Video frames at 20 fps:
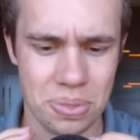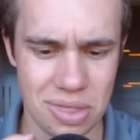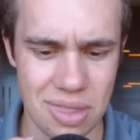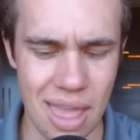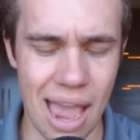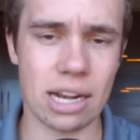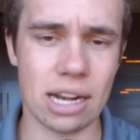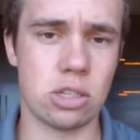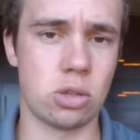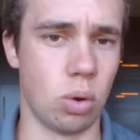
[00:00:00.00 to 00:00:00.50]

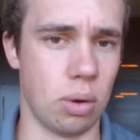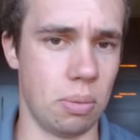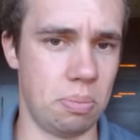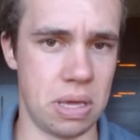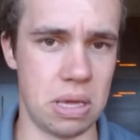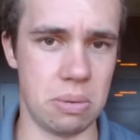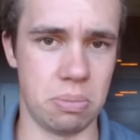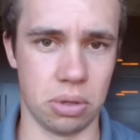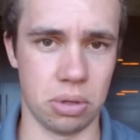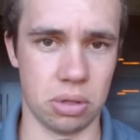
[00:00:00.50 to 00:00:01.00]
That's what
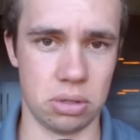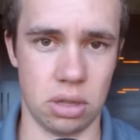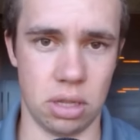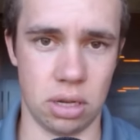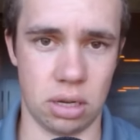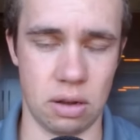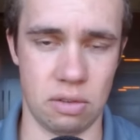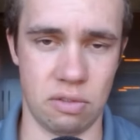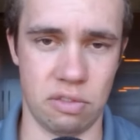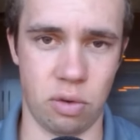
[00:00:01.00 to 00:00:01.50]
people are
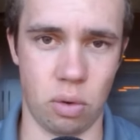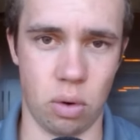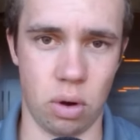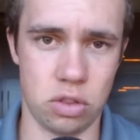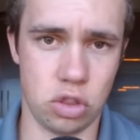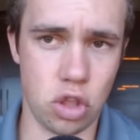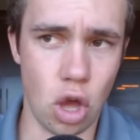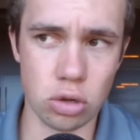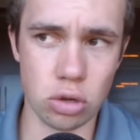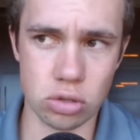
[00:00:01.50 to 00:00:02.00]
looking
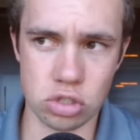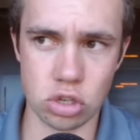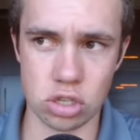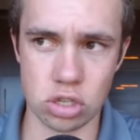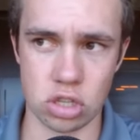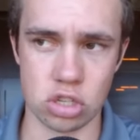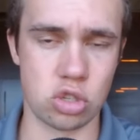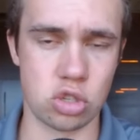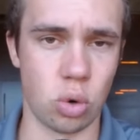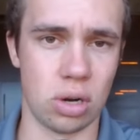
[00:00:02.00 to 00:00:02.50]
for. Those
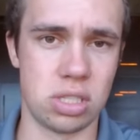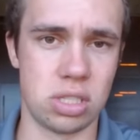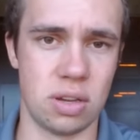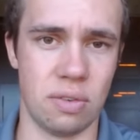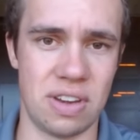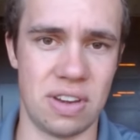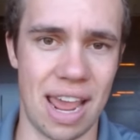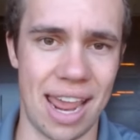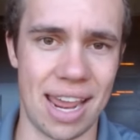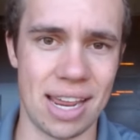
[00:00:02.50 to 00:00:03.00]
are the sorts
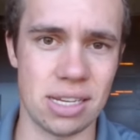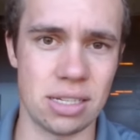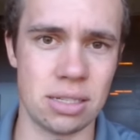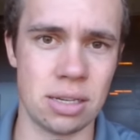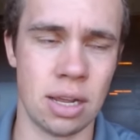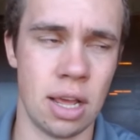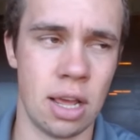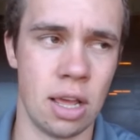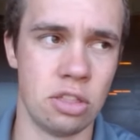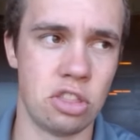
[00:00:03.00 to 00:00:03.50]
of days
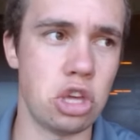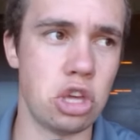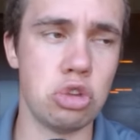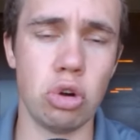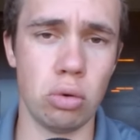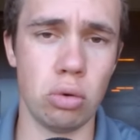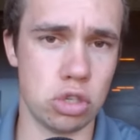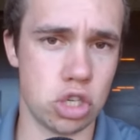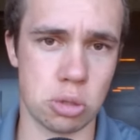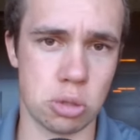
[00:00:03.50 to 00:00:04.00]
that you
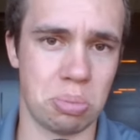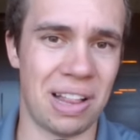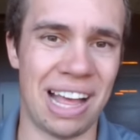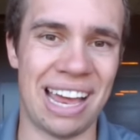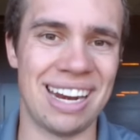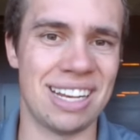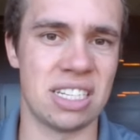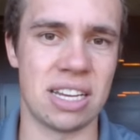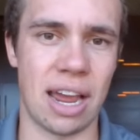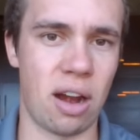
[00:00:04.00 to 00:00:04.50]
don't just
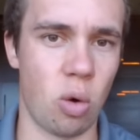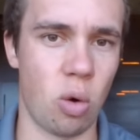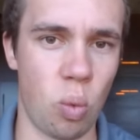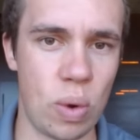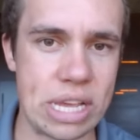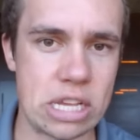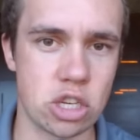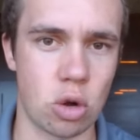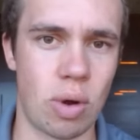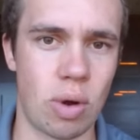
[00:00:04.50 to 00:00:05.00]
plan entire
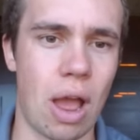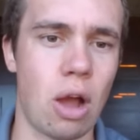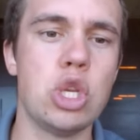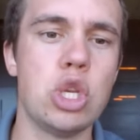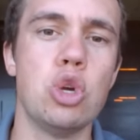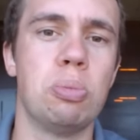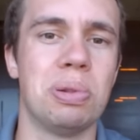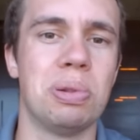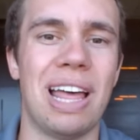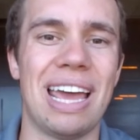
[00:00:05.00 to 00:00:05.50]
weeks around,
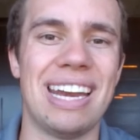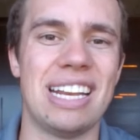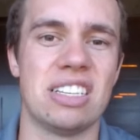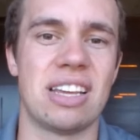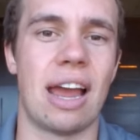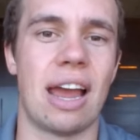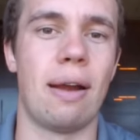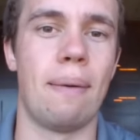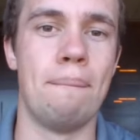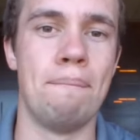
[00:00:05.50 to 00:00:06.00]
you plan
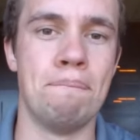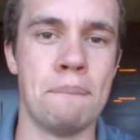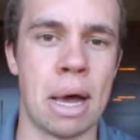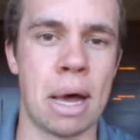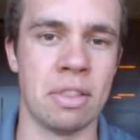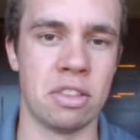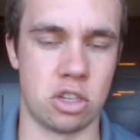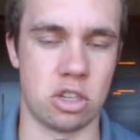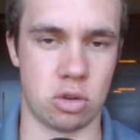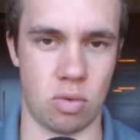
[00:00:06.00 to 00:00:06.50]
entire
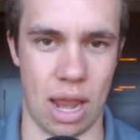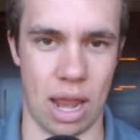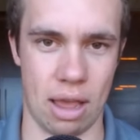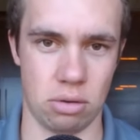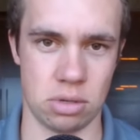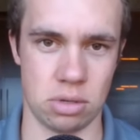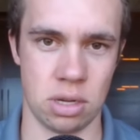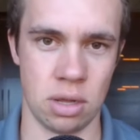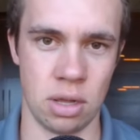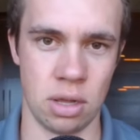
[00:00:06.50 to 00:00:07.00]
months
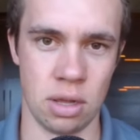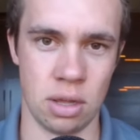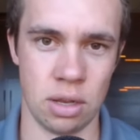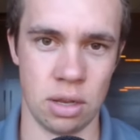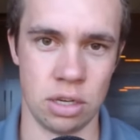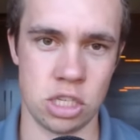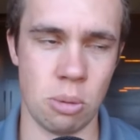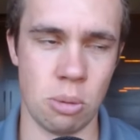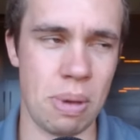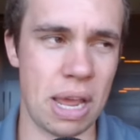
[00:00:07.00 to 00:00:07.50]
around
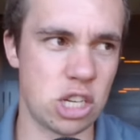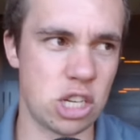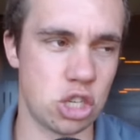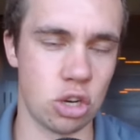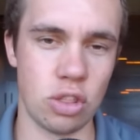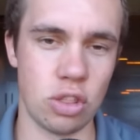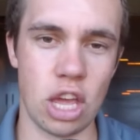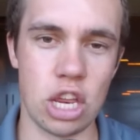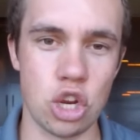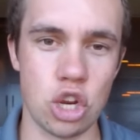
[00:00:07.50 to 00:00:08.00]
to make
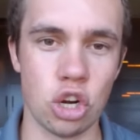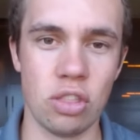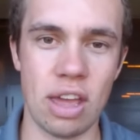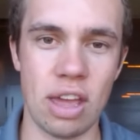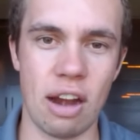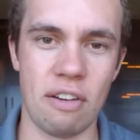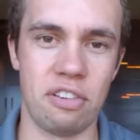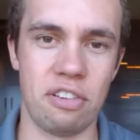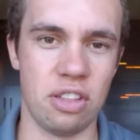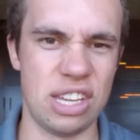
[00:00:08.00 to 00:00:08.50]
sure that you're
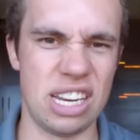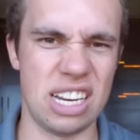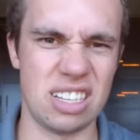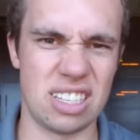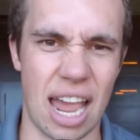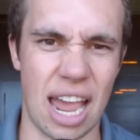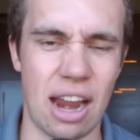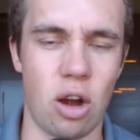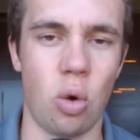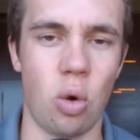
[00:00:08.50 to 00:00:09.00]
there for the
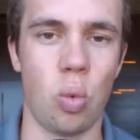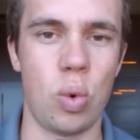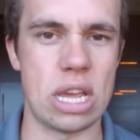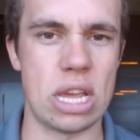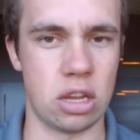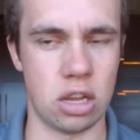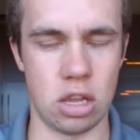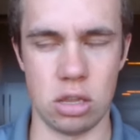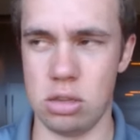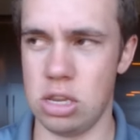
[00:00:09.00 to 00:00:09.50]
entire
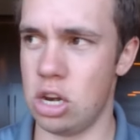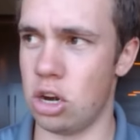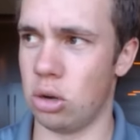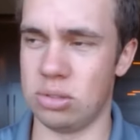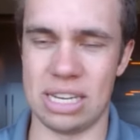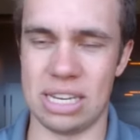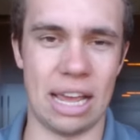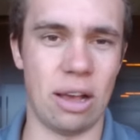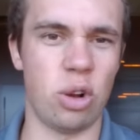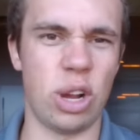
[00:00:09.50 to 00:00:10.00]
week. You know,
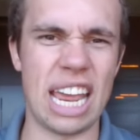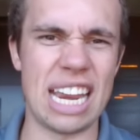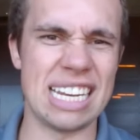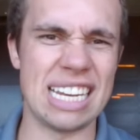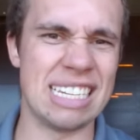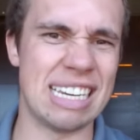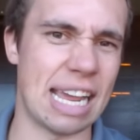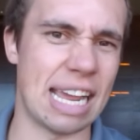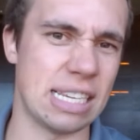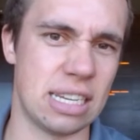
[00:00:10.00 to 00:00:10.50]

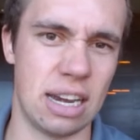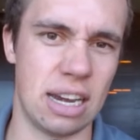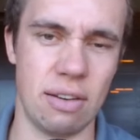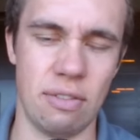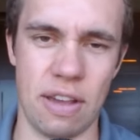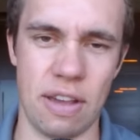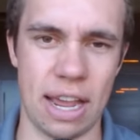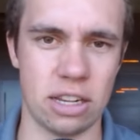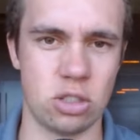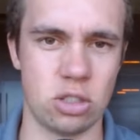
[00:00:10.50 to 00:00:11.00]
tailgating days in
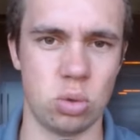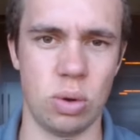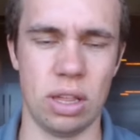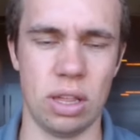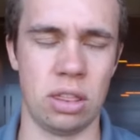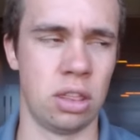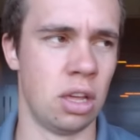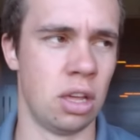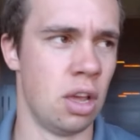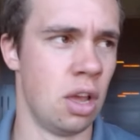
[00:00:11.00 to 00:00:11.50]
advance
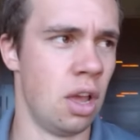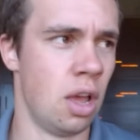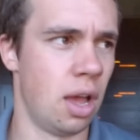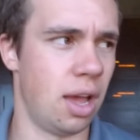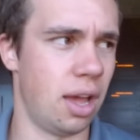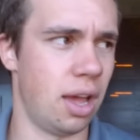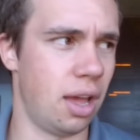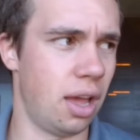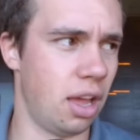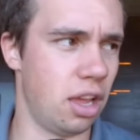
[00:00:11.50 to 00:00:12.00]
with
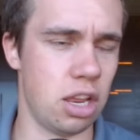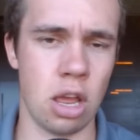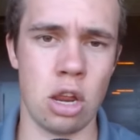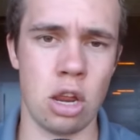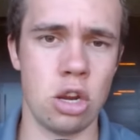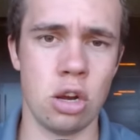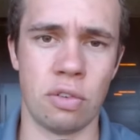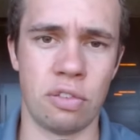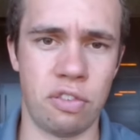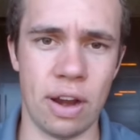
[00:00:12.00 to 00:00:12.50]
uh,
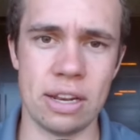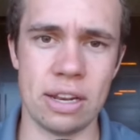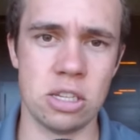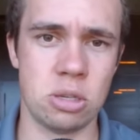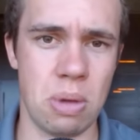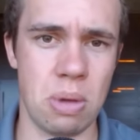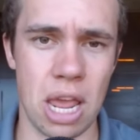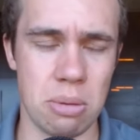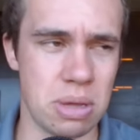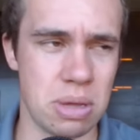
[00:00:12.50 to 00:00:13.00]
your friends
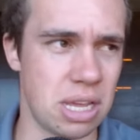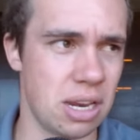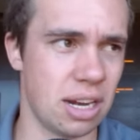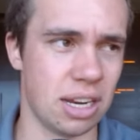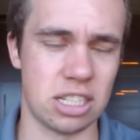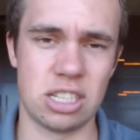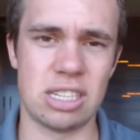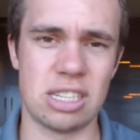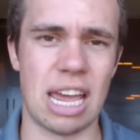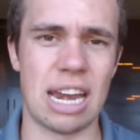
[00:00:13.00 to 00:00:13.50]
maybe, and
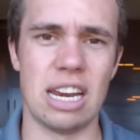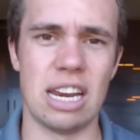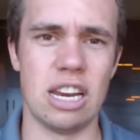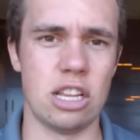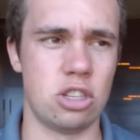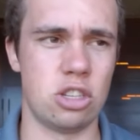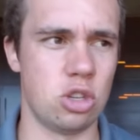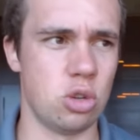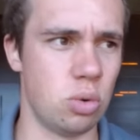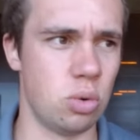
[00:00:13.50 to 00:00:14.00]
extending
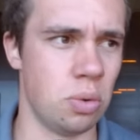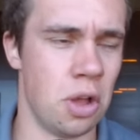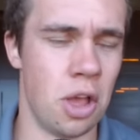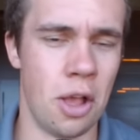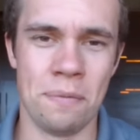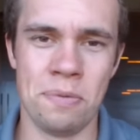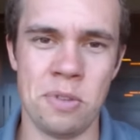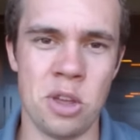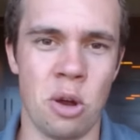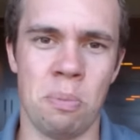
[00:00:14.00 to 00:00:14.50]
it to,
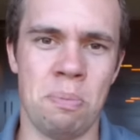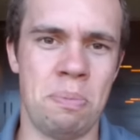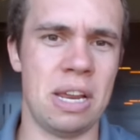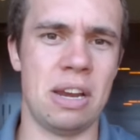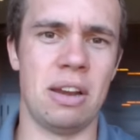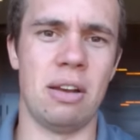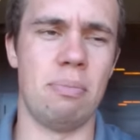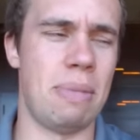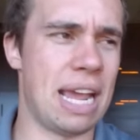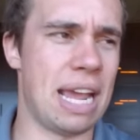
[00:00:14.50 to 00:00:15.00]
you know,
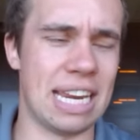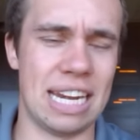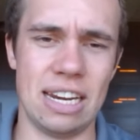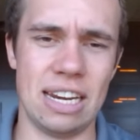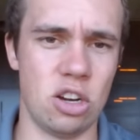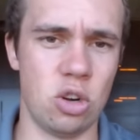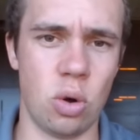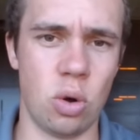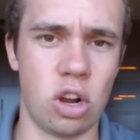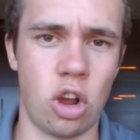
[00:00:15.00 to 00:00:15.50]
being, making
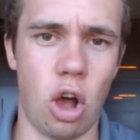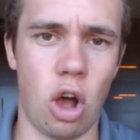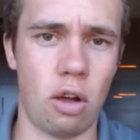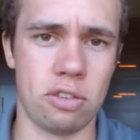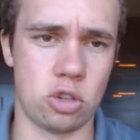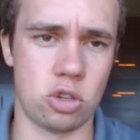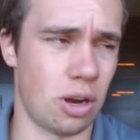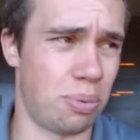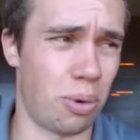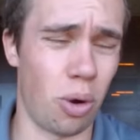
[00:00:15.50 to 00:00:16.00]
it into a
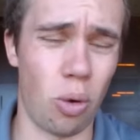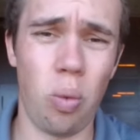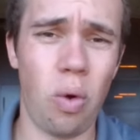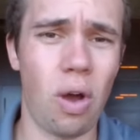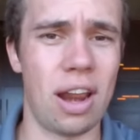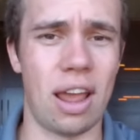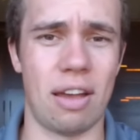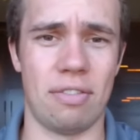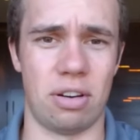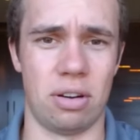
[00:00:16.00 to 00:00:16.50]
golf trip or
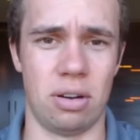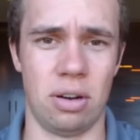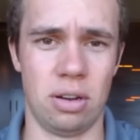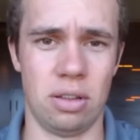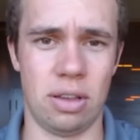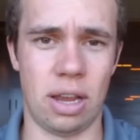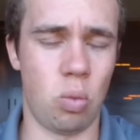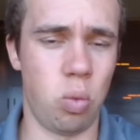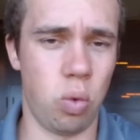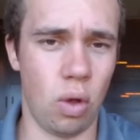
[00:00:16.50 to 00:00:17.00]
whatever.
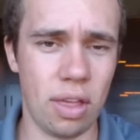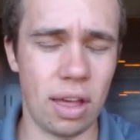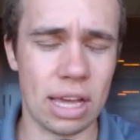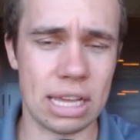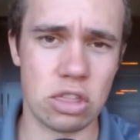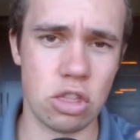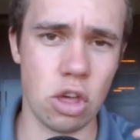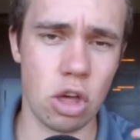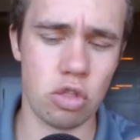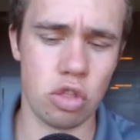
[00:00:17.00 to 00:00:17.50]
Like, what,
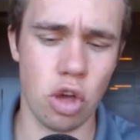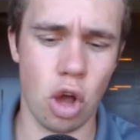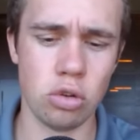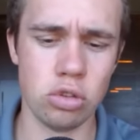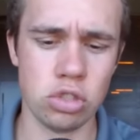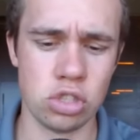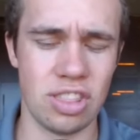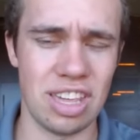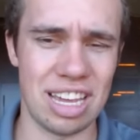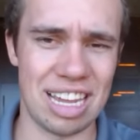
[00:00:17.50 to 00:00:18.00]
like th
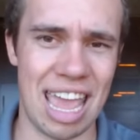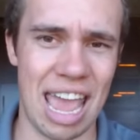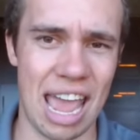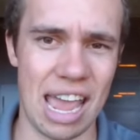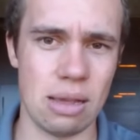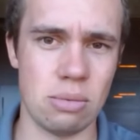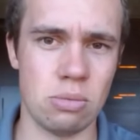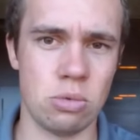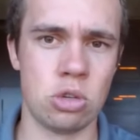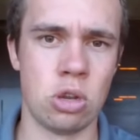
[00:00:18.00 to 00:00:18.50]
those are the
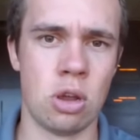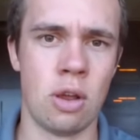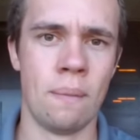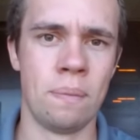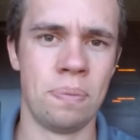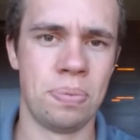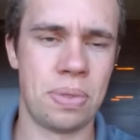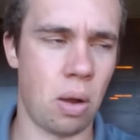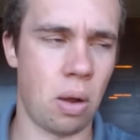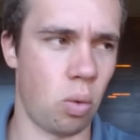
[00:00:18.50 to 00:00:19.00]
games
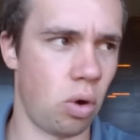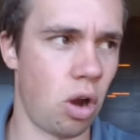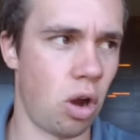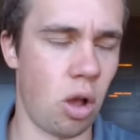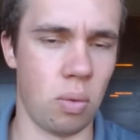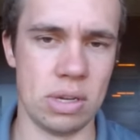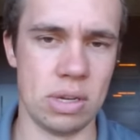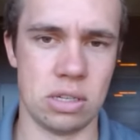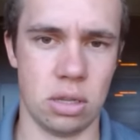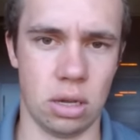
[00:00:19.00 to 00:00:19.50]
that we're
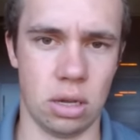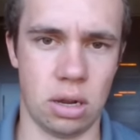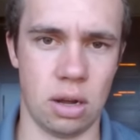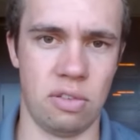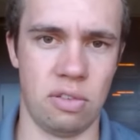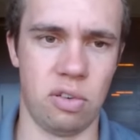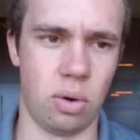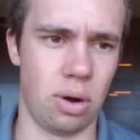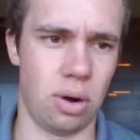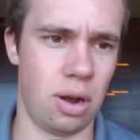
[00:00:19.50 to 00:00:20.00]
always
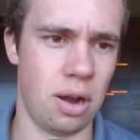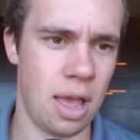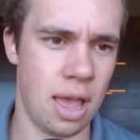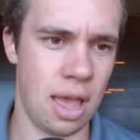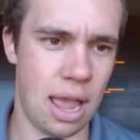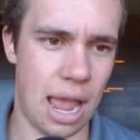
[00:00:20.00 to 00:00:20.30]
looking for.